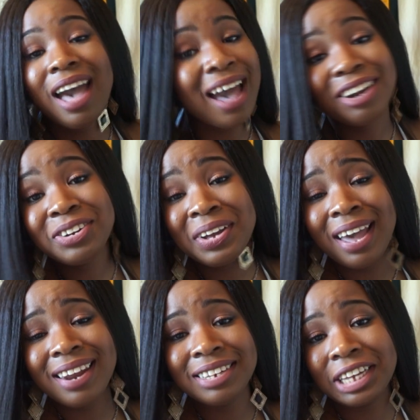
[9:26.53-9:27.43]
I don't know
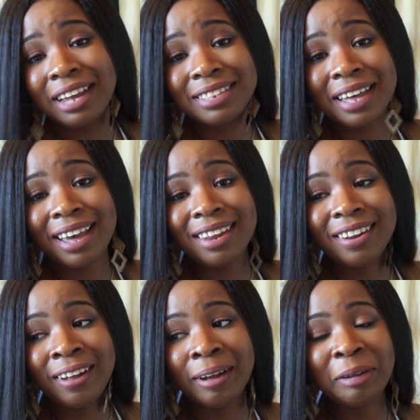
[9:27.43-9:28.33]
how to check that.
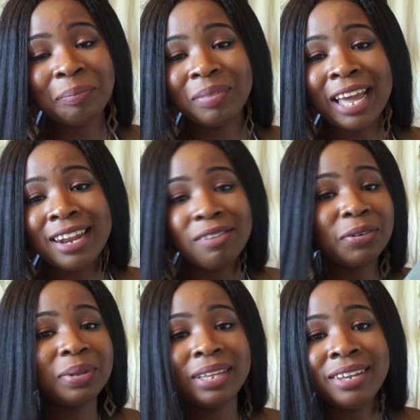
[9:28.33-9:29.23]
I never
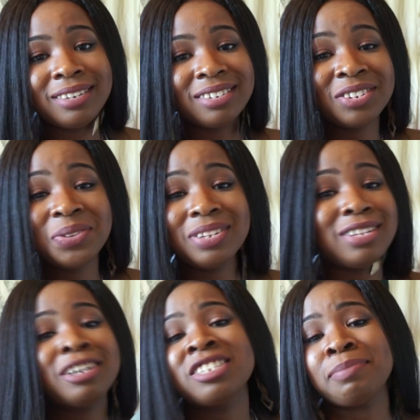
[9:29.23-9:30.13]
really knew the
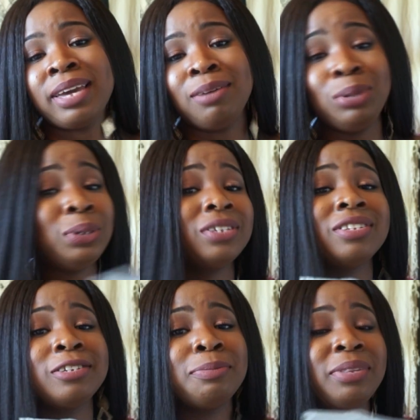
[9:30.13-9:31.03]
status of my immune
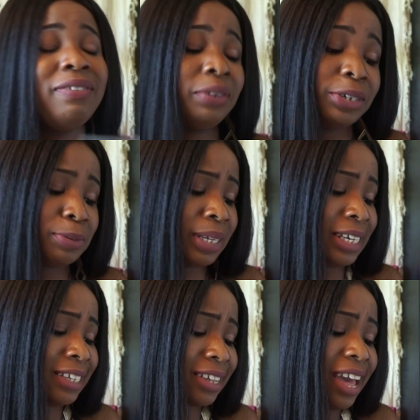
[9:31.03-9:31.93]
system in the first
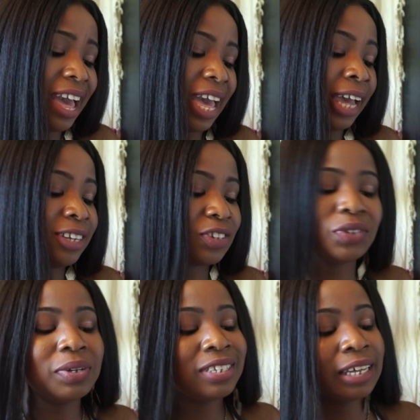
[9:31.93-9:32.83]
place. And
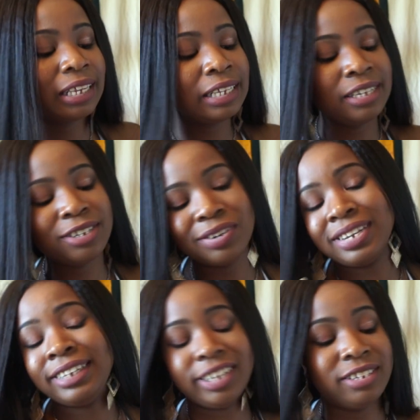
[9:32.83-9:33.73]
soothes and cleans your
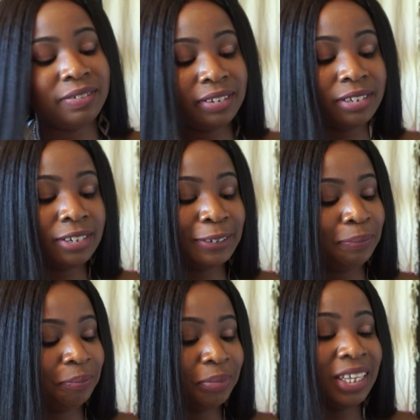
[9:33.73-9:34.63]
digestive
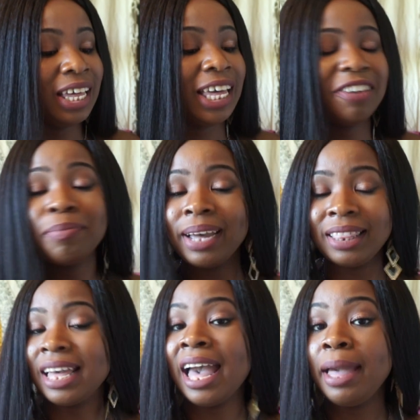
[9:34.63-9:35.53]
system. If by
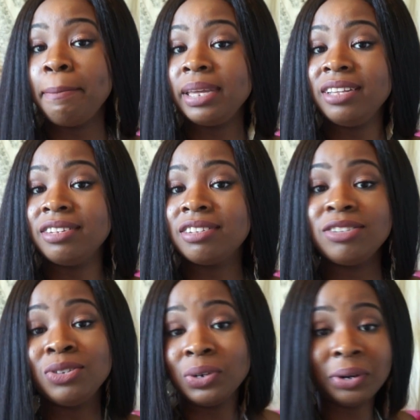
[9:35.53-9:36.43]
that it means
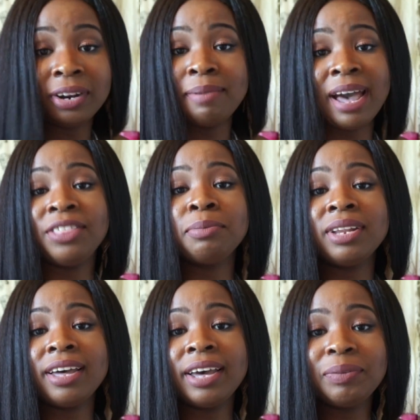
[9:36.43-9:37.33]
you go to the bathroom a
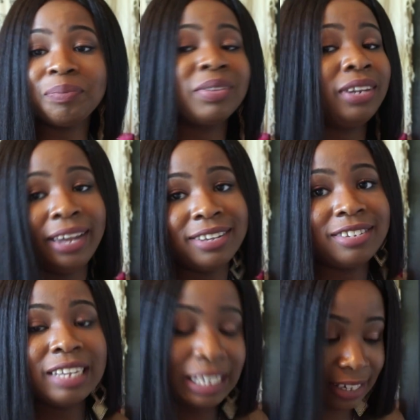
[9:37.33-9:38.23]
lot, then
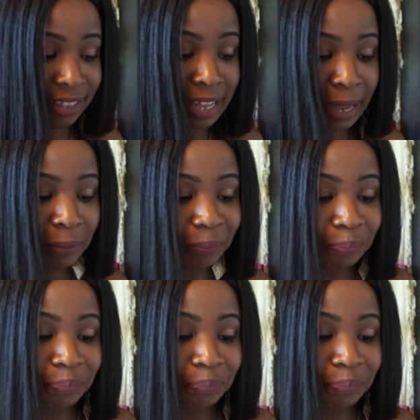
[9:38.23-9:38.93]
yes, it did that.